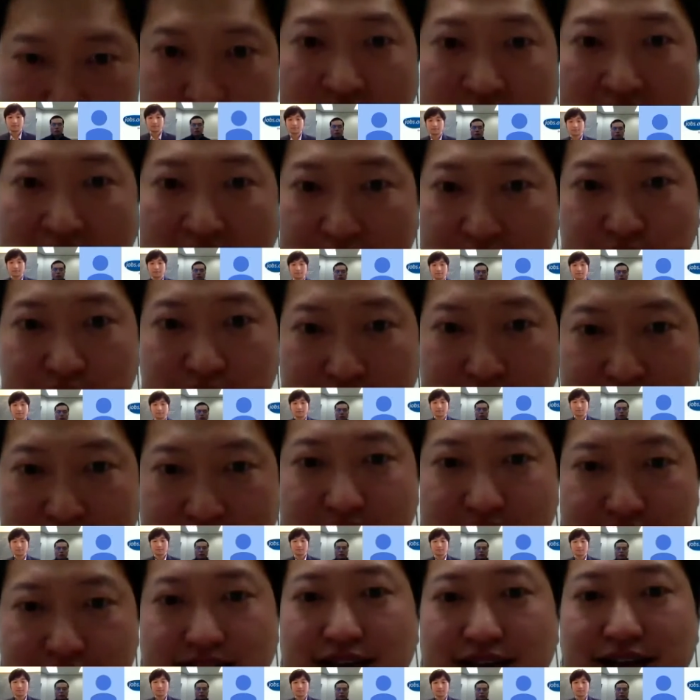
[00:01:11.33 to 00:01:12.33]
So because
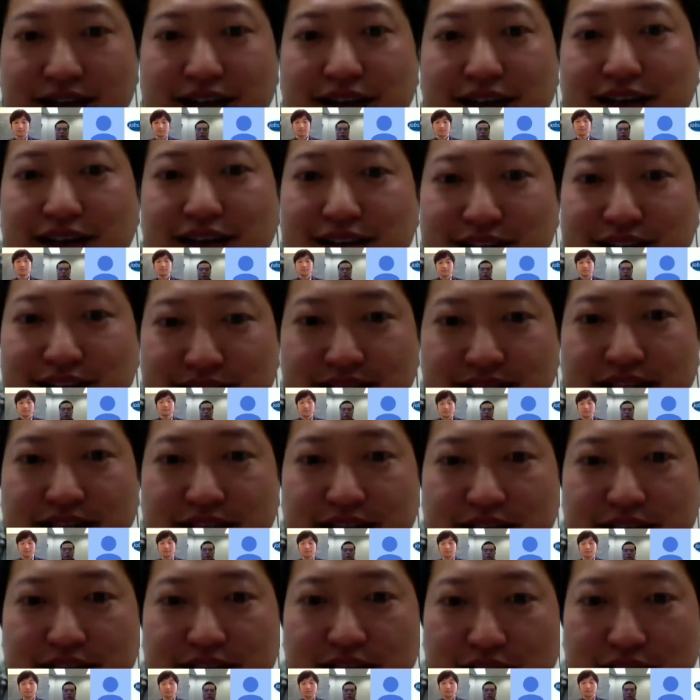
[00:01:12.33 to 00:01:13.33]
they have to lead
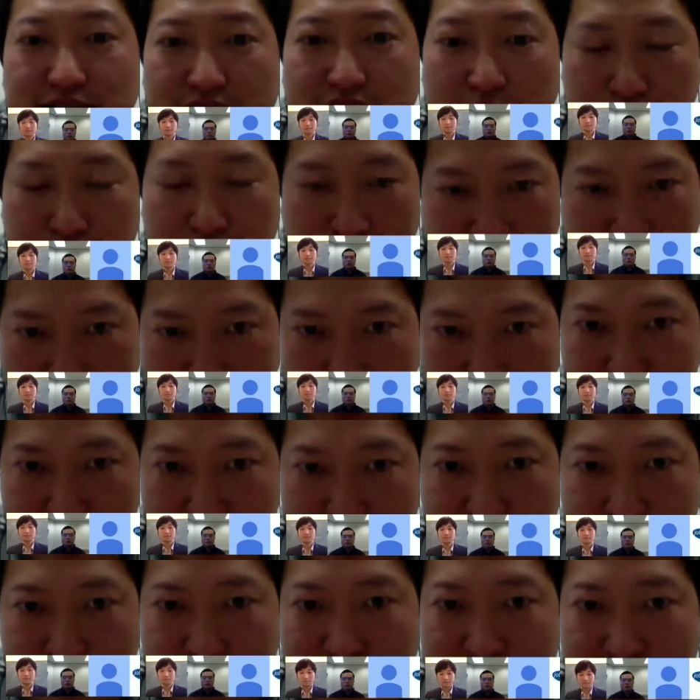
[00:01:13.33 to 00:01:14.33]
the
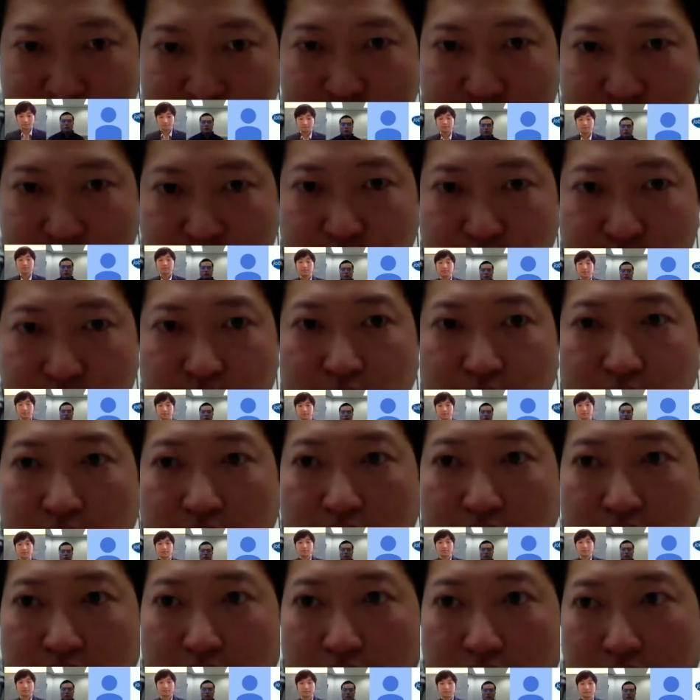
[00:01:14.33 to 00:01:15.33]
applications.
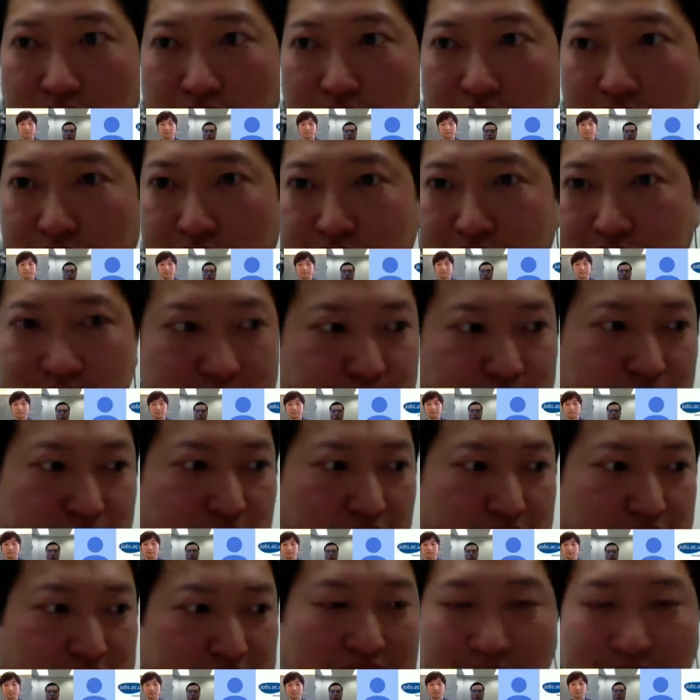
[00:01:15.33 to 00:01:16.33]
So
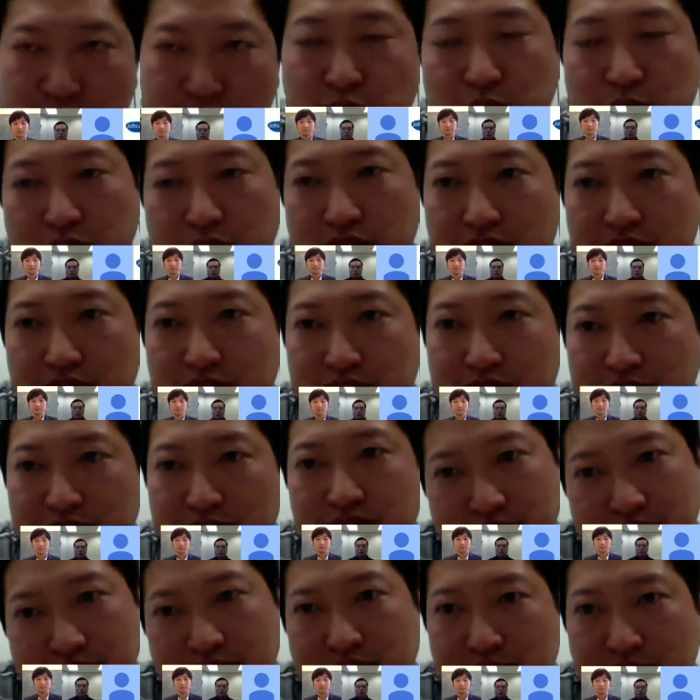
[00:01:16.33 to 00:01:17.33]

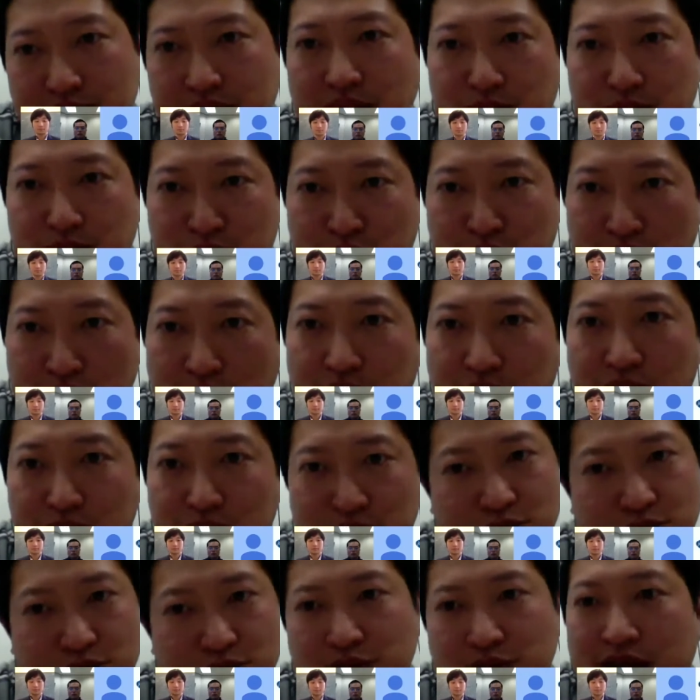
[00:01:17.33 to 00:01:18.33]
that could be
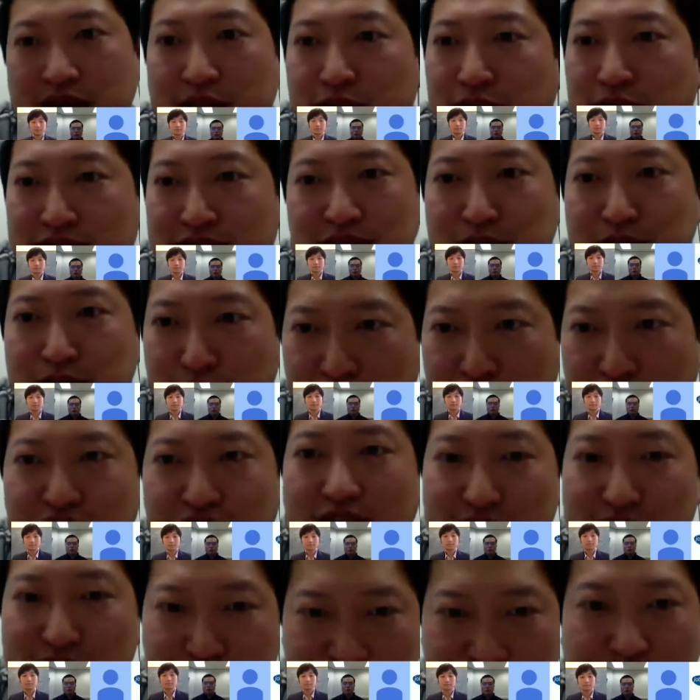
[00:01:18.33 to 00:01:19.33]
a problem. So you
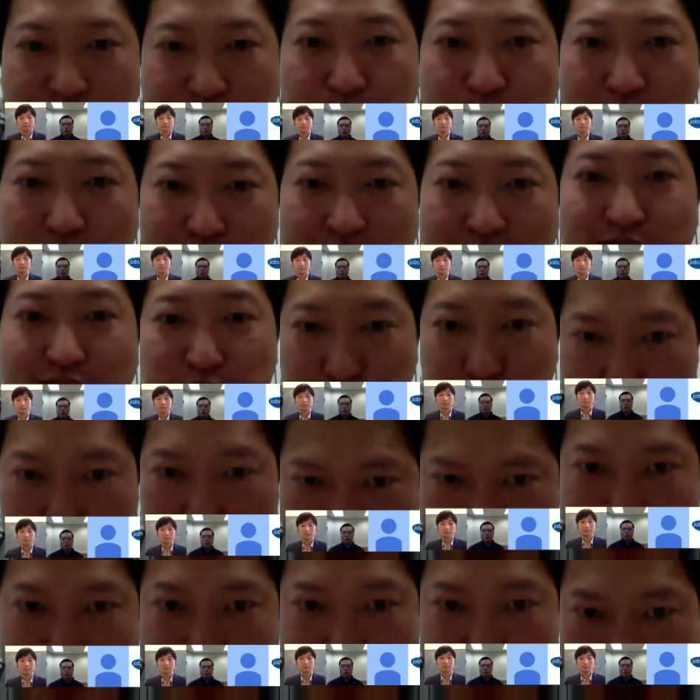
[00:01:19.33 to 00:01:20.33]
cannot simply find
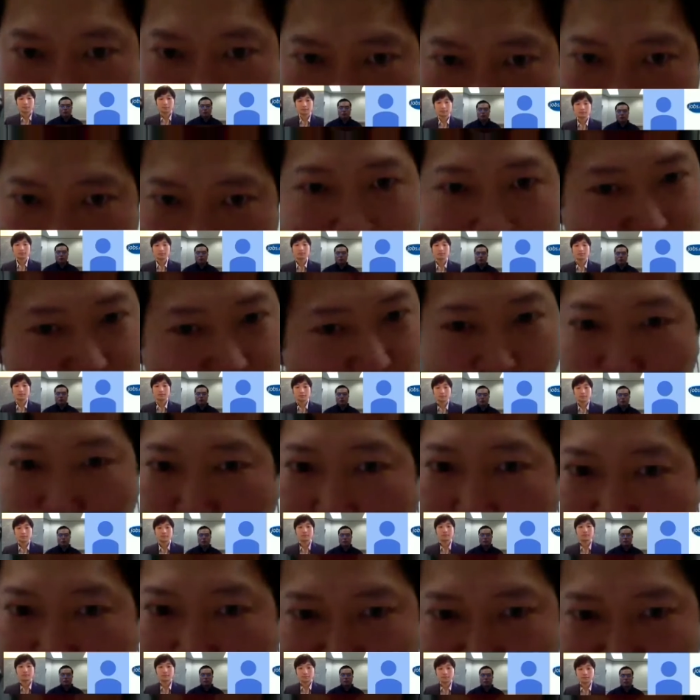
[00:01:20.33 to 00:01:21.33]
someone on ResearchGate.
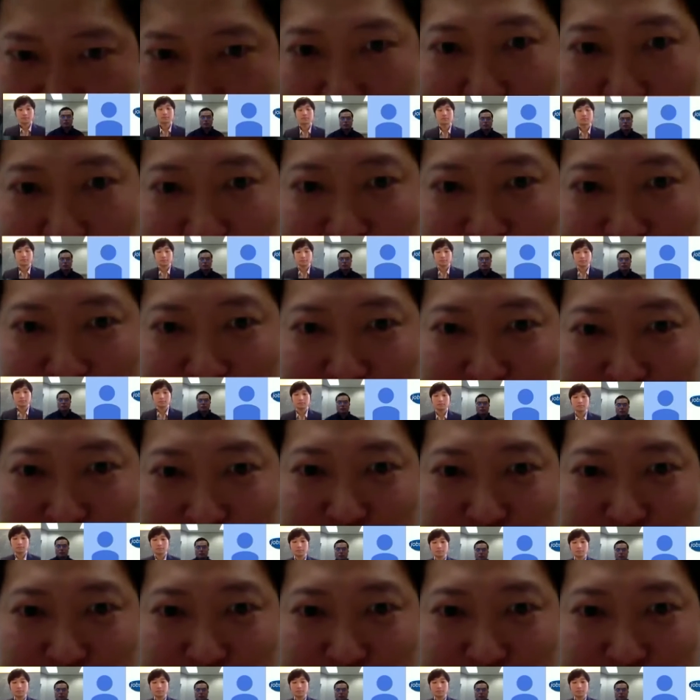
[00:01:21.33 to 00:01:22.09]
That's not possible.